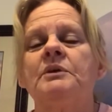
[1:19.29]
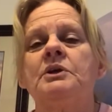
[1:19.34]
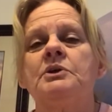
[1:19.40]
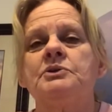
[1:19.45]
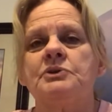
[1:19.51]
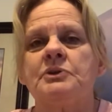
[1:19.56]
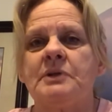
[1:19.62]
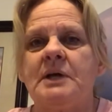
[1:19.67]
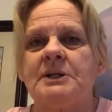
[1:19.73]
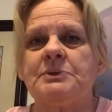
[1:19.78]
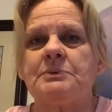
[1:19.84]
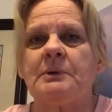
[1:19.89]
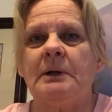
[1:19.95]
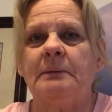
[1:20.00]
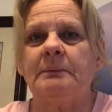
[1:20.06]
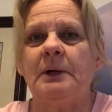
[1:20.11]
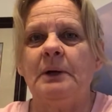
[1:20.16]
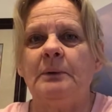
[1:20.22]
So that's what
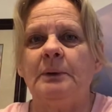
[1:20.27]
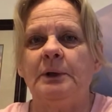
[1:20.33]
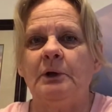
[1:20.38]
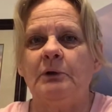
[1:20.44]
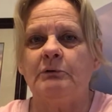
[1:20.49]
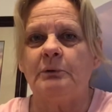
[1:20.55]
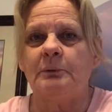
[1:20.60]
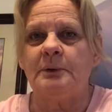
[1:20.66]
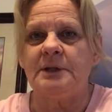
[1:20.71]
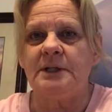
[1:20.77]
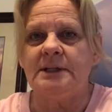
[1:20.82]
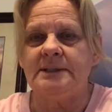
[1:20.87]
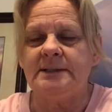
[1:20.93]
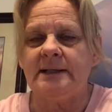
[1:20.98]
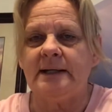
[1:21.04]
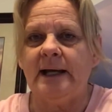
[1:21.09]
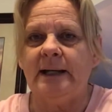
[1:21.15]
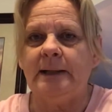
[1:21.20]
I'm going over with you
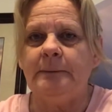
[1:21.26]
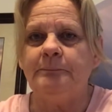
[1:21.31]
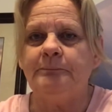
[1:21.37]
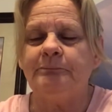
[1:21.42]
today.